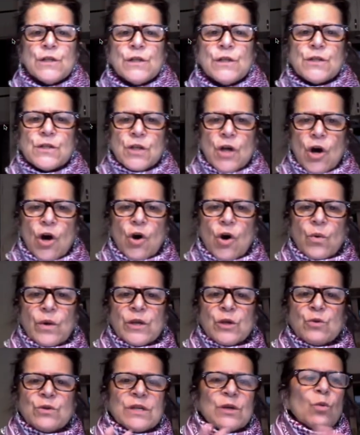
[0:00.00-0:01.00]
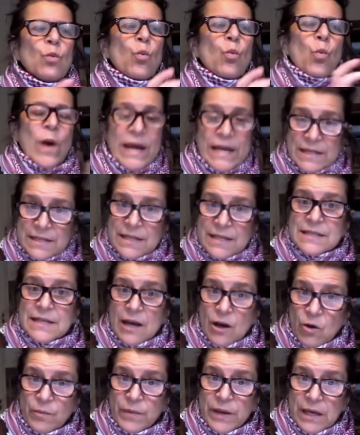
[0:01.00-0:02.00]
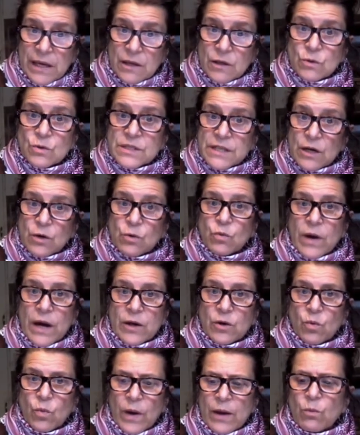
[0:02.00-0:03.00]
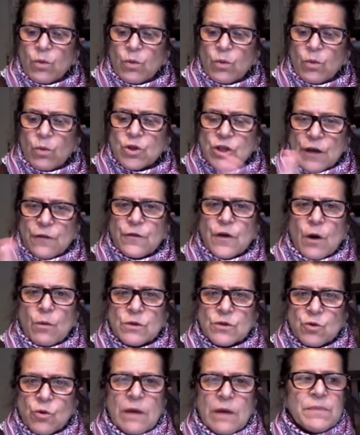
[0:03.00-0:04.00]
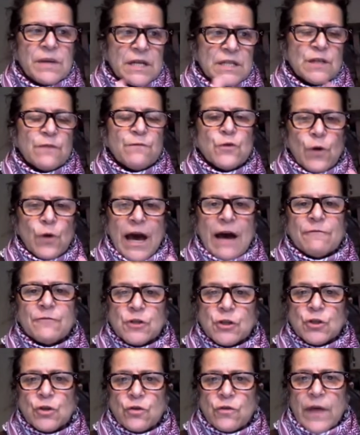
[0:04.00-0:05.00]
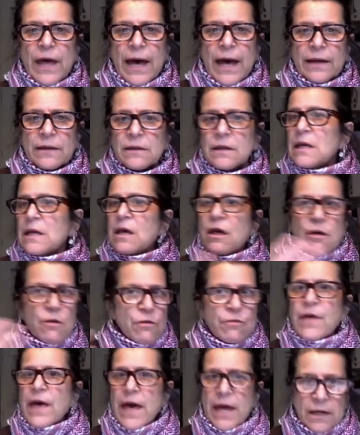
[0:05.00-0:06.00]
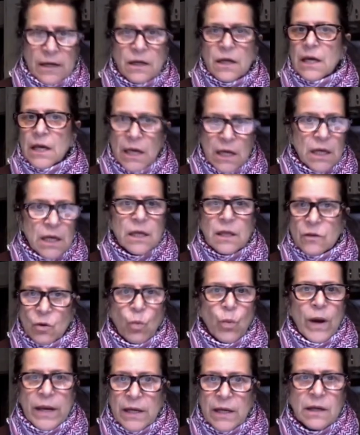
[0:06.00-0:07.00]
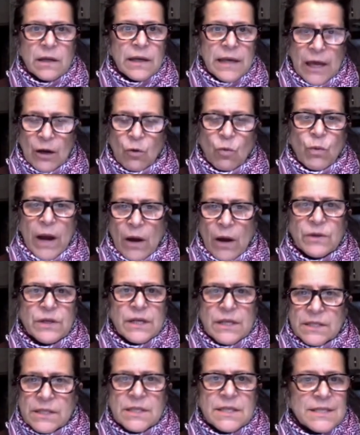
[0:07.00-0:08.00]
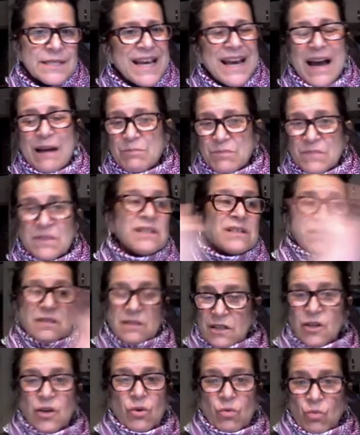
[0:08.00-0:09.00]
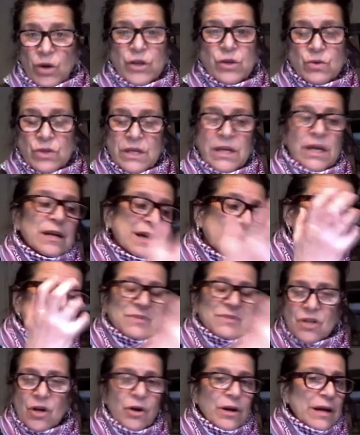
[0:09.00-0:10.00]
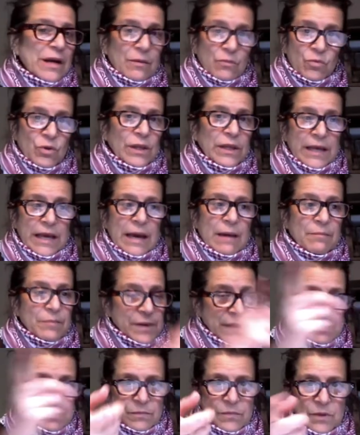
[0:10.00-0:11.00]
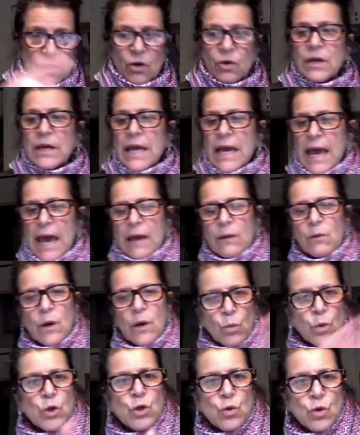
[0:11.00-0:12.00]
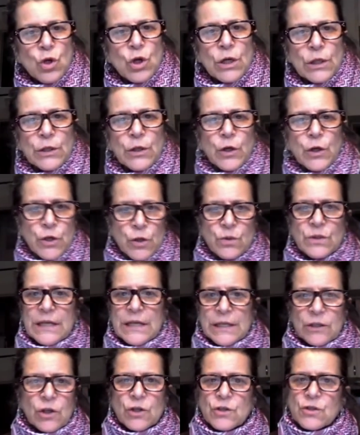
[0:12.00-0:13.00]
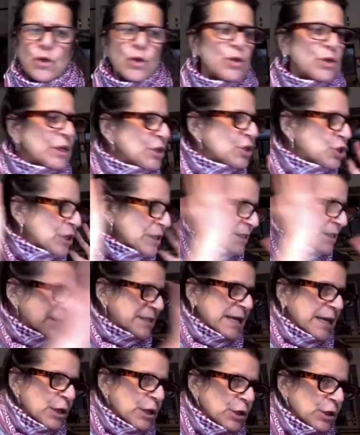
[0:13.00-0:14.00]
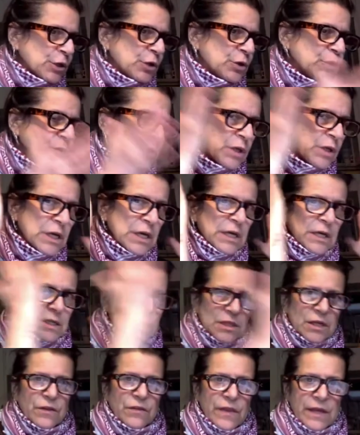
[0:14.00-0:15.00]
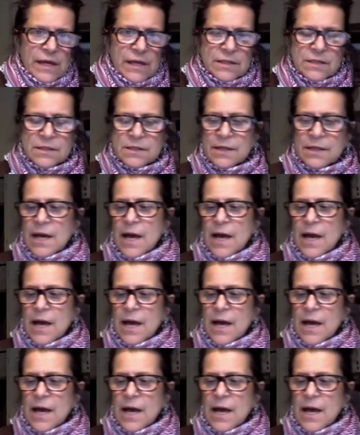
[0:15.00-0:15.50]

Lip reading: So you didn't wait to tell me. You said it right away, which I thought was great. Because if you have to do that, then the way to get around it is to say, I'm, what you did. I'm sorry, I really am, but I'm. And then when you could look, you did look. So you didn't just stay glued to this.